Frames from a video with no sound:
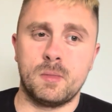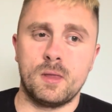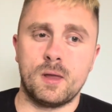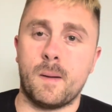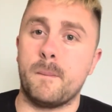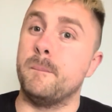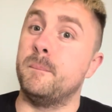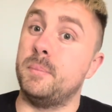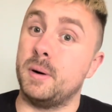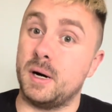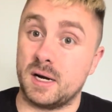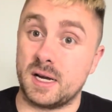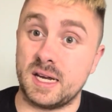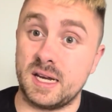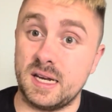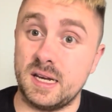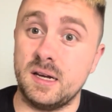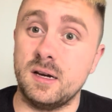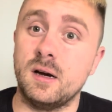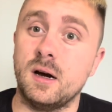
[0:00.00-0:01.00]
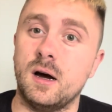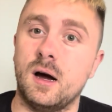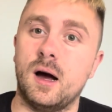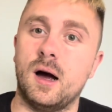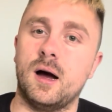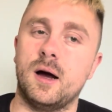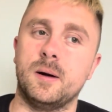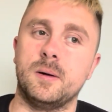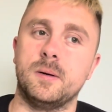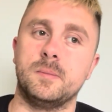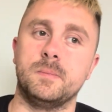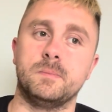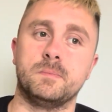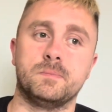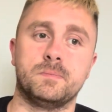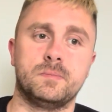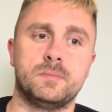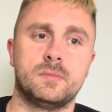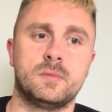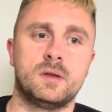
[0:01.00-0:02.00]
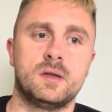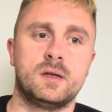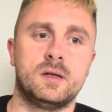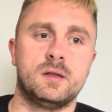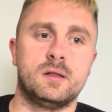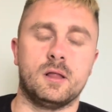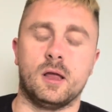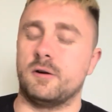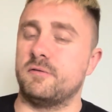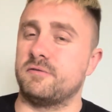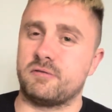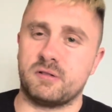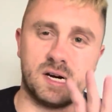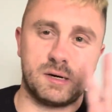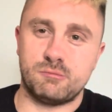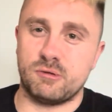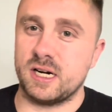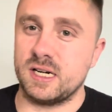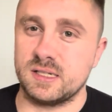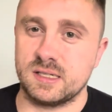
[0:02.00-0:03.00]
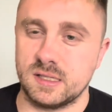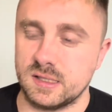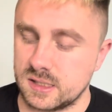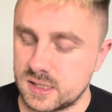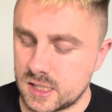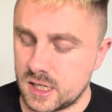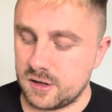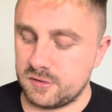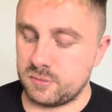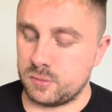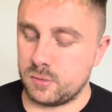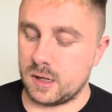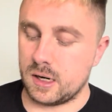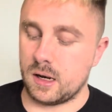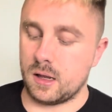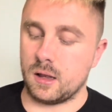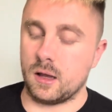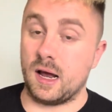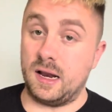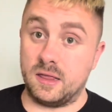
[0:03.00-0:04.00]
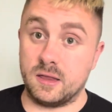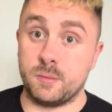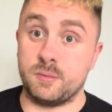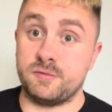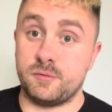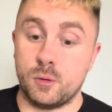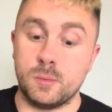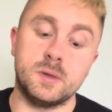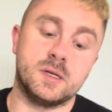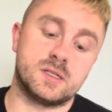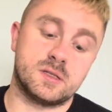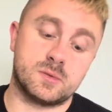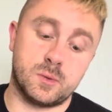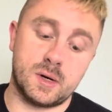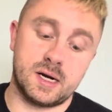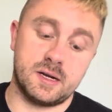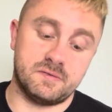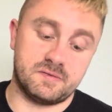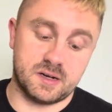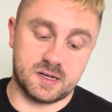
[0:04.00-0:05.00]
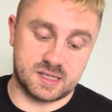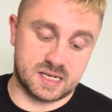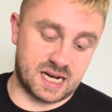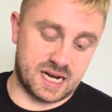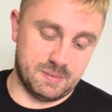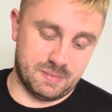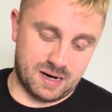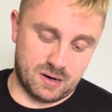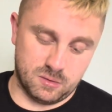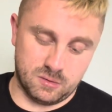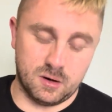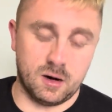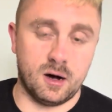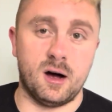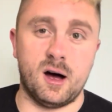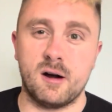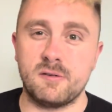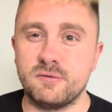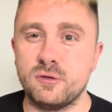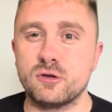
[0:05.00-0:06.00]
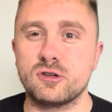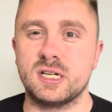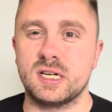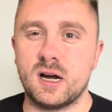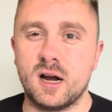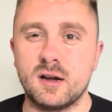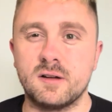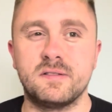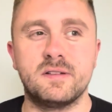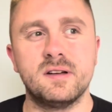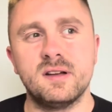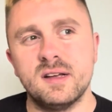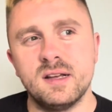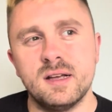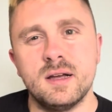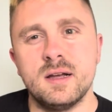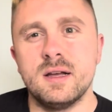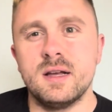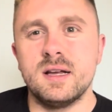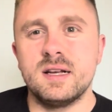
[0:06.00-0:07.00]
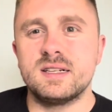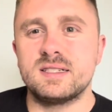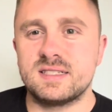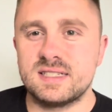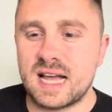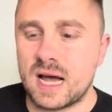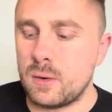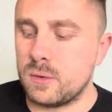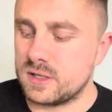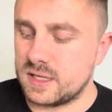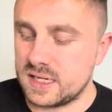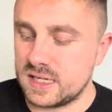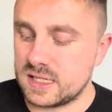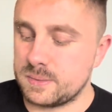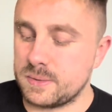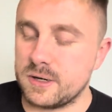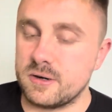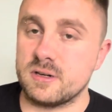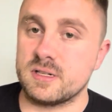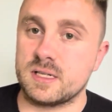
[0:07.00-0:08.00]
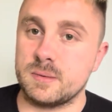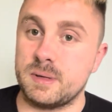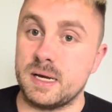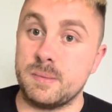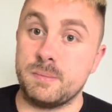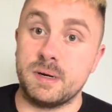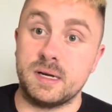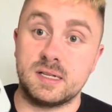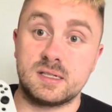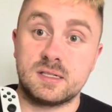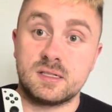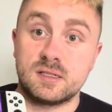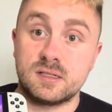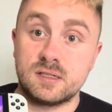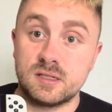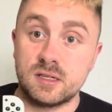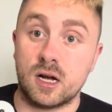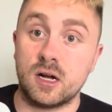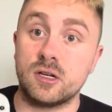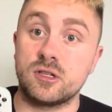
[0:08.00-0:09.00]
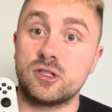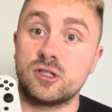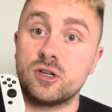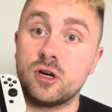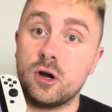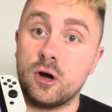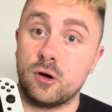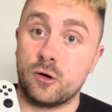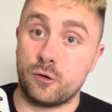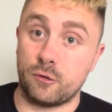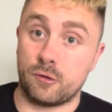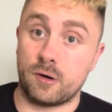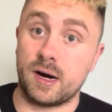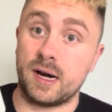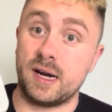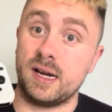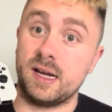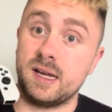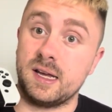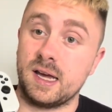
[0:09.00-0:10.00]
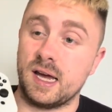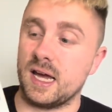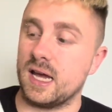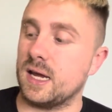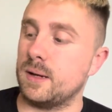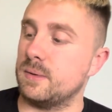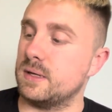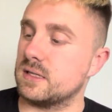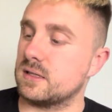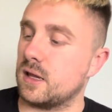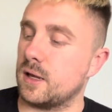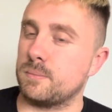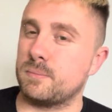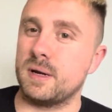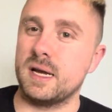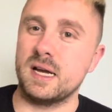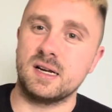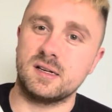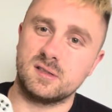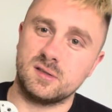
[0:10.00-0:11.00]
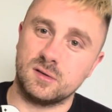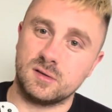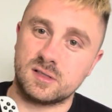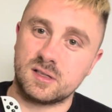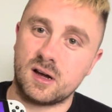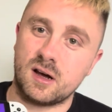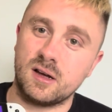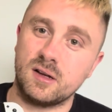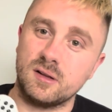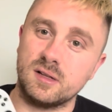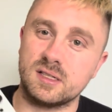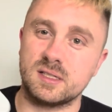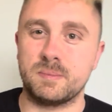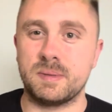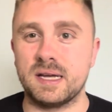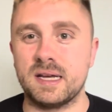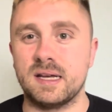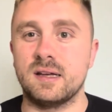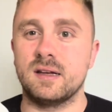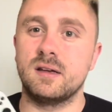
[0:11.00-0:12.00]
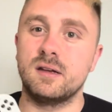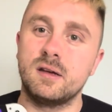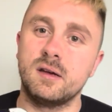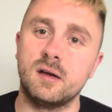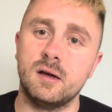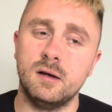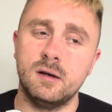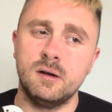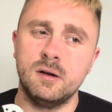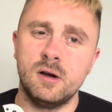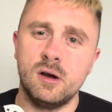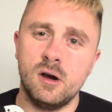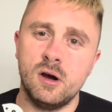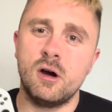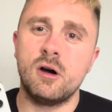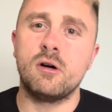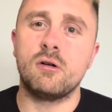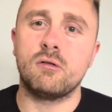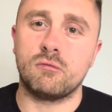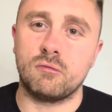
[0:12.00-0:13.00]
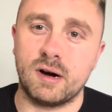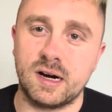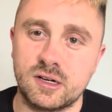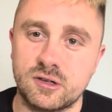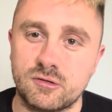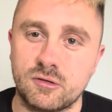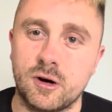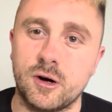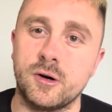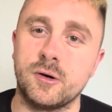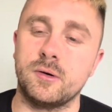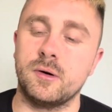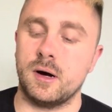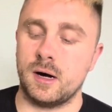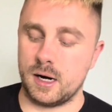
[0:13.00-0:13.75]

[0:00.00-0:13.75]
buggy, like frame rates and stuff, and the performance when it first came out, unfortunately, kind of soured the experience a bit. But it's such a great game. It's like pixel style, it's a bit retro,